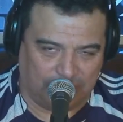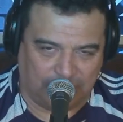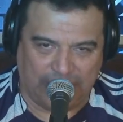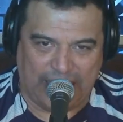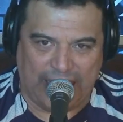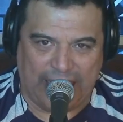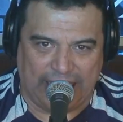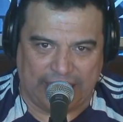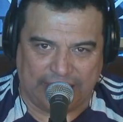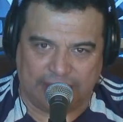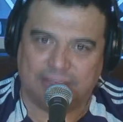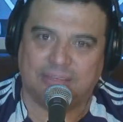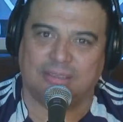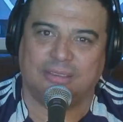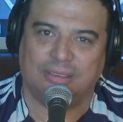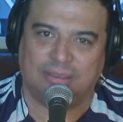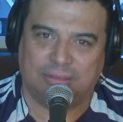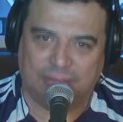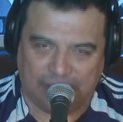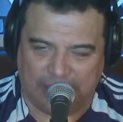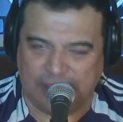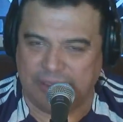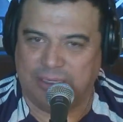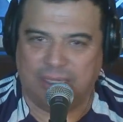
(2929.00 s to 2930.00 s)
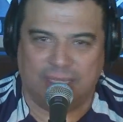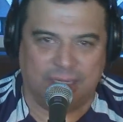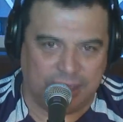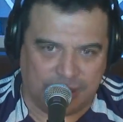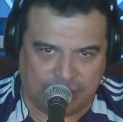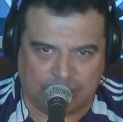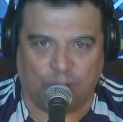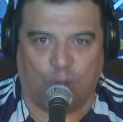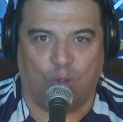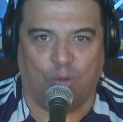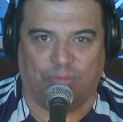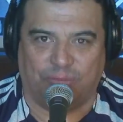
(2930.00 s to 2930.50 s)
You land
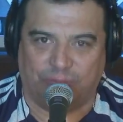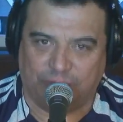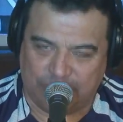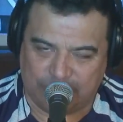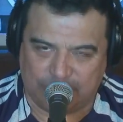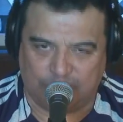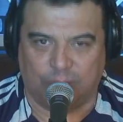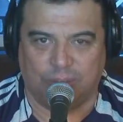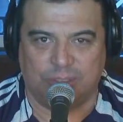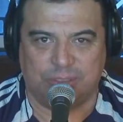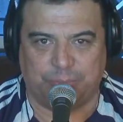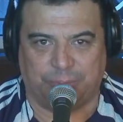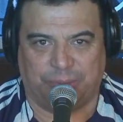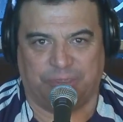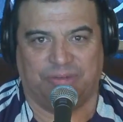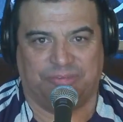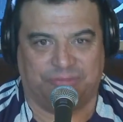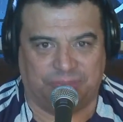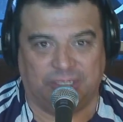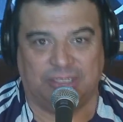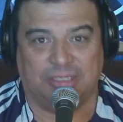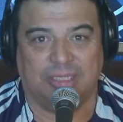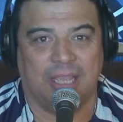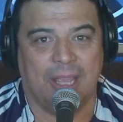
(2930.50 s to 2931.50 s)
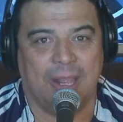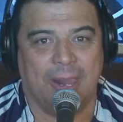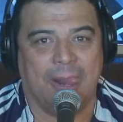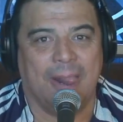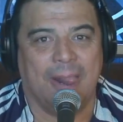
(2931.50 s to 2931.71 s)
and it's over, so it's perfect.